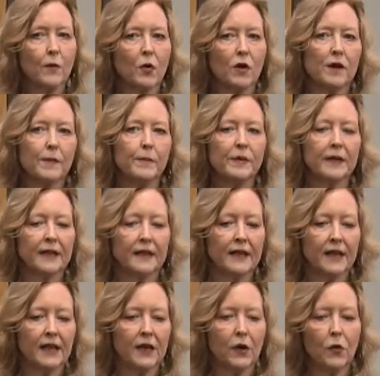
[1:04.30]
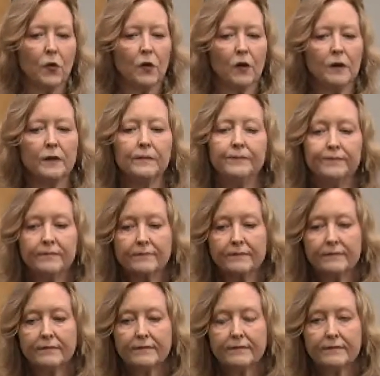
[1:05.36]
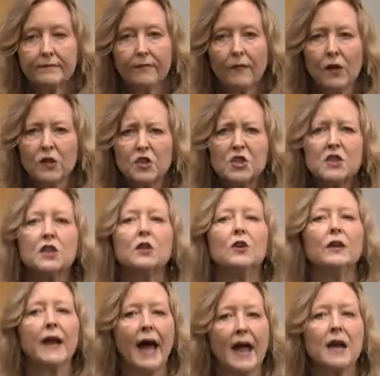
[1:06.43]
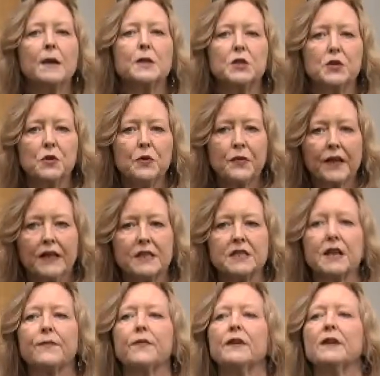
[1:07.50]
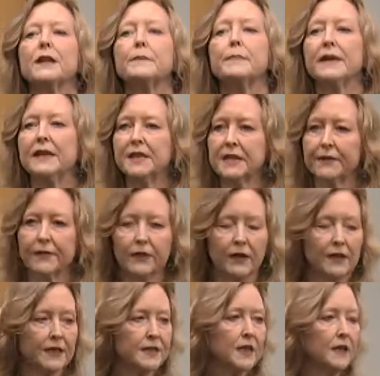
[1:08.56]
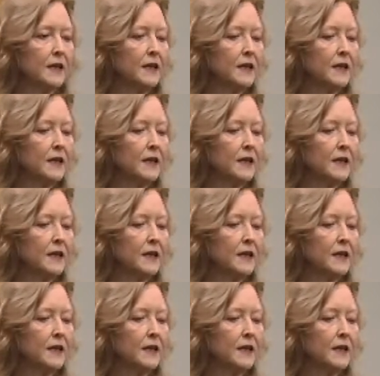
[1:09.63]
more completely. Or just learn how to do things differently, be different.